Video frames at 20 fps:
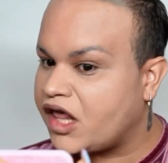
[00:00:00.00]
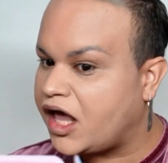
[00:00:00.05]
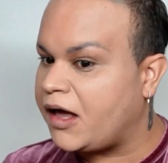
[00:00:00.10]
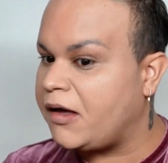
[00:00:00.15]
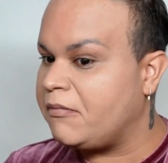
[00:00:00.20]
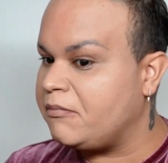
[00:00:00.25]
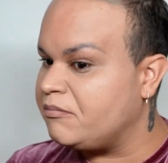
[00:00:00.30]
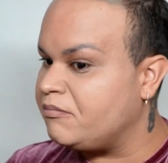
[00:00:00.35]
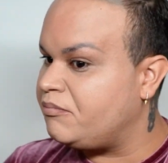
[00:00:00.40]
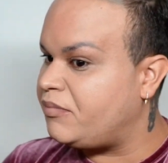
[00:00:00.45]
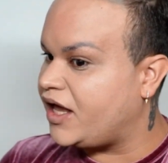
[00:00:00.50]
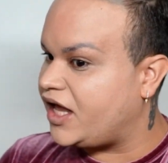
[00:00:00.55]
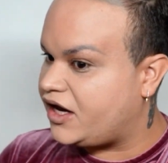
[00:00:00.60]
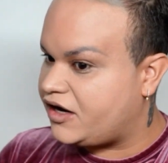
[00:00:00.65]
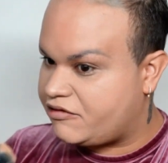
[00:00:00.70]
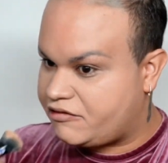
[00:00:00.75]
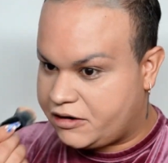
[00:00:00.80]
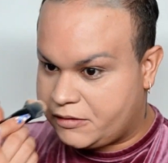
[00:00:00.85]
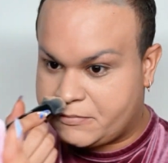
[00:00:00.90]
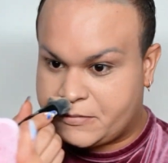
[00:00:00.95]
I'm
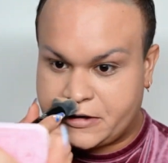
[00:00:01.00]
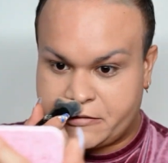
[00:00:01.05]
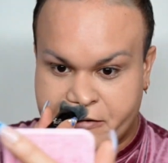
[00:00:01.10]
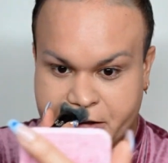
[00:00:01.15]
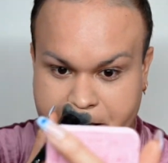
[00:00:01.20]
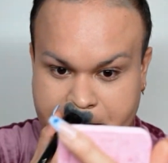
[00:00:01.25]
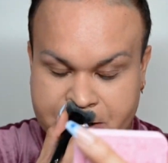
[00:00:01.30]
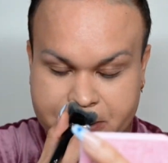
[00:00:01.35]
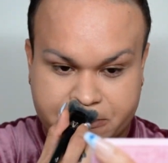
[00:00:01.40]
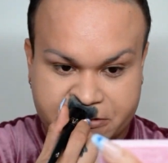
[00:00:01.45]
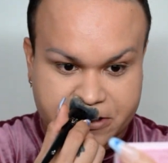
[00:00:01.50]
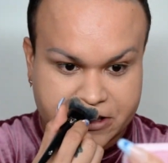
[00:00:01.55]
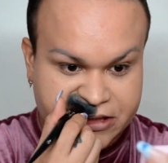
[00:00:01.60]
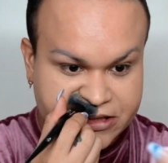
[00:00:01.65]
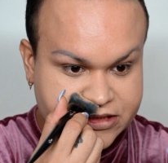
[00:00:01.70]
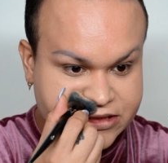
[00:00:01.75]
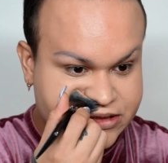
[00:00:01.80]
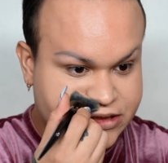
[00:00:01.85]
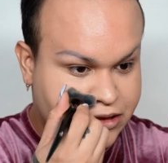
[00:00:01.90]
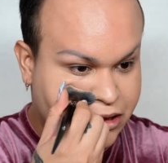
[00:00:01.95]
very, very into
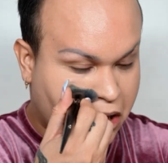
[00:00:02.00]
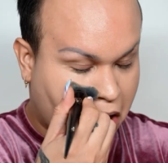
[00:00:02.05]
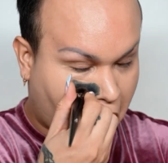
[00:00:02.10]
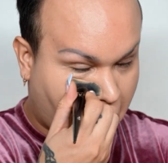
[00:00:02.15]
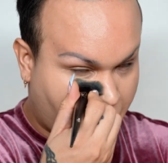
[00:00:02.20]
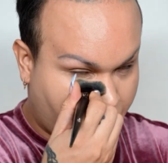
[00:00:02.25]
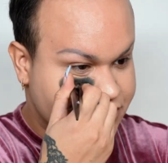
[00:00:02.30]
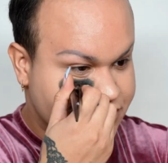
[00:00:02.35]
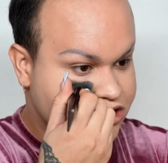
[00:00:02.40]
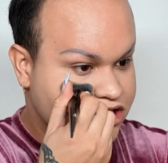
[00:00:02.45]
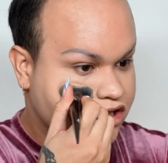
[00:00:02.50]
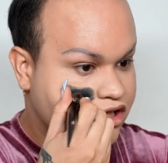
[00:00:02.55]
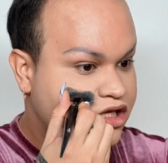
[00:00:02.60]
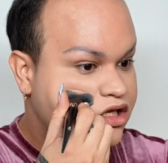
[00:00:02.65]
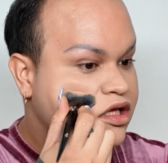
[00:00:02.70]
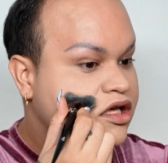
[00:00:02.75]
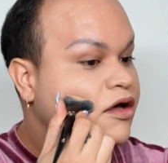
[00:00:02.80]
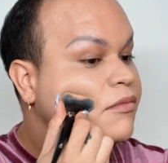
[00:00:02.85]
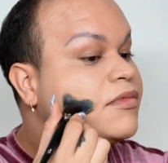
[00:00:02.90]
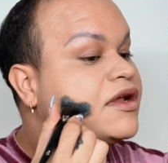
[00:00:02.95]
this. Especially
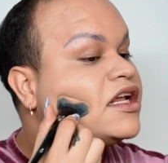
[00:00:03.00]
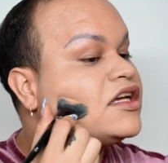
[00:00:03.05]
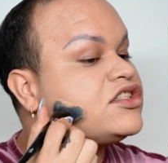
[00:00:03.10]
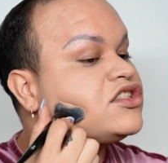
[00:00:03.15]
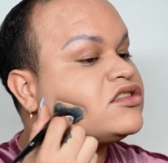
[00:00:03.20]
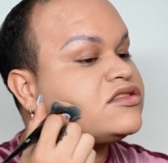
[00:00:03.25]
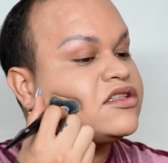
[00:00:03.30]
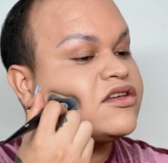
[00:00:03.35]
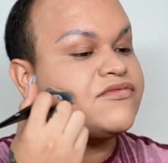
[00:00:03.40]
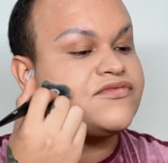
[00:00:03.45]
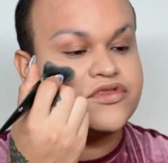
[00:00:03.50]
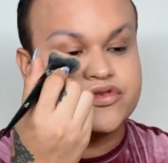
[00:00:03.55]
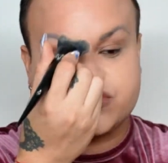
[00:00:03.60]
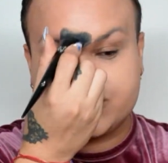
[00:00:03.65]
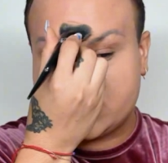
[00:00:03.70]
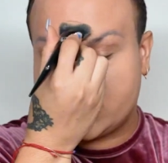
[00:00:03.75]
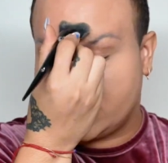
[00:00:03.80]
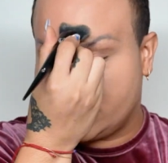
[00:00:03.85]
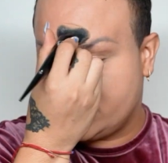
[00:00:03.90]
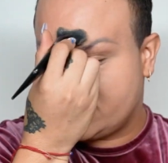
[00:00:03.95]
the combinations of 2
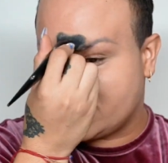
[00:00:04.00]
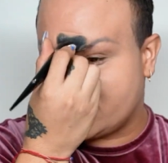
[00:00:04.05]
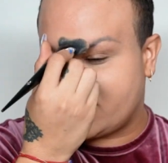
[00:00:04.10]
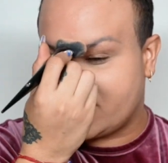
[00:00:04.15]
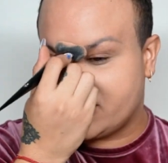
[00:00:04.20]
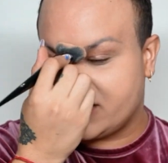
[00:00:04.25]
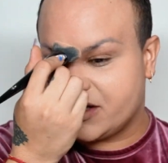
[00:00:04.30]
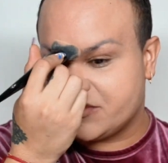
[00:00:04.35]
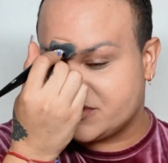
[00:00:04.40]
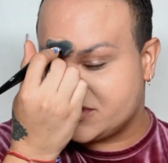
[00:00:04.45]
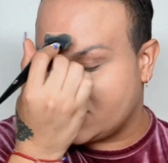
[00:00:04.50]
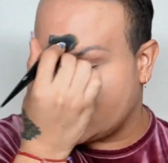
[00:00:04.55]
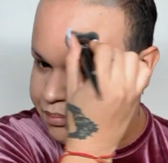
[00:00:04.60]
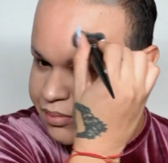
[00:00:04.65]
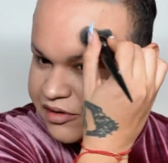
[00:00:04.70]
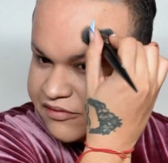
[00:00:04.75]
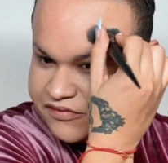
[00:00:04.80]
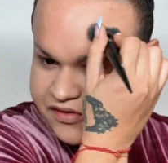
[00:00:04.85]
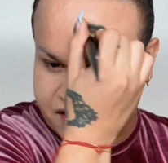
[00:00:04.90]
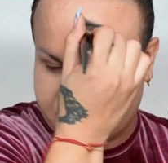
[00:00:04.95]
shades. I think that was like
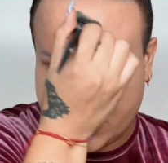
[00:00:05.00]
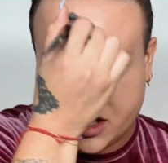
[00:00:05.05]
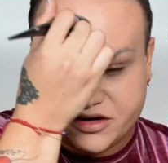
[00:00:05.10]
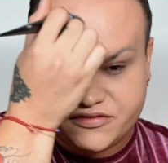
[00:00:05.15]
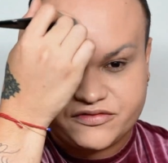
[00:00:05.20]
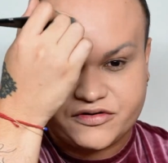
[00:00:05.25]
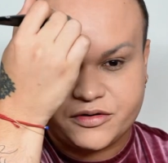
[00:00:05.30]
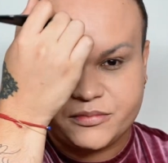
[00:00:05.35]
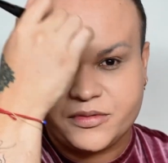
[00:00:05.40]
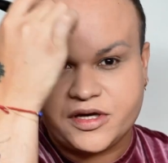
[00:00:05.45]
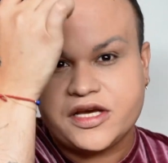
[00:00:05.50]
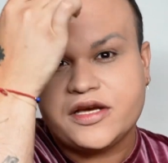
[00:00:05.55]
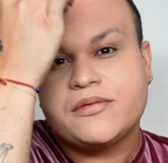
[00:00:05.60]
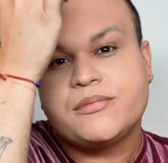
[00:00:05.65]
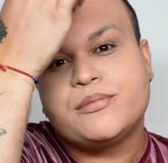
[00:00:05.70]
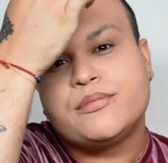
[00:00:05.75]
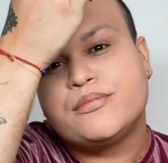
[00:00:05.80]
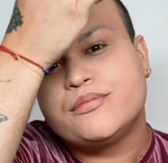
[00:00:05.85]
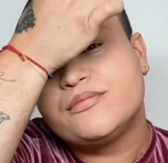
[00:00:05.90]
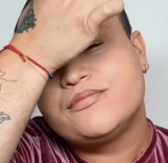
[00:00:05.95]
perfect hit for me.
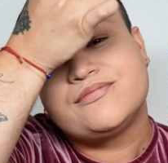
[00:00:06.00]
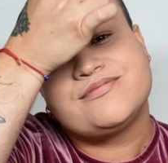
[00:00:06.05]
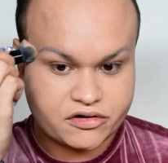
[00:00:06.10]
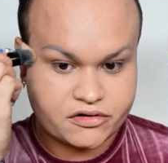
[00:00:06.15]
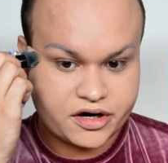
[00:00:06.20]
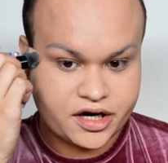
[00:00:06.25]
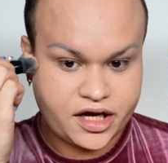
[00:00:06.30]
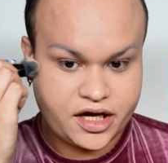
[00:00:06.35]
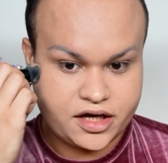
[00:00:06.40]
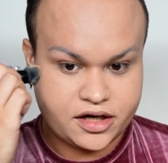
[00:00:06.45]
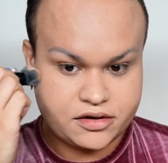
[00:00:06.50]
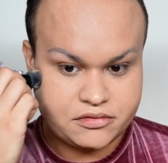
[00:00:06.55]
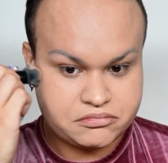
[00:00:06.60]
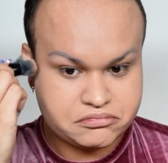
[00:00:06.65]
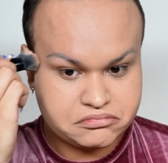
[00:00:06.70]
Great.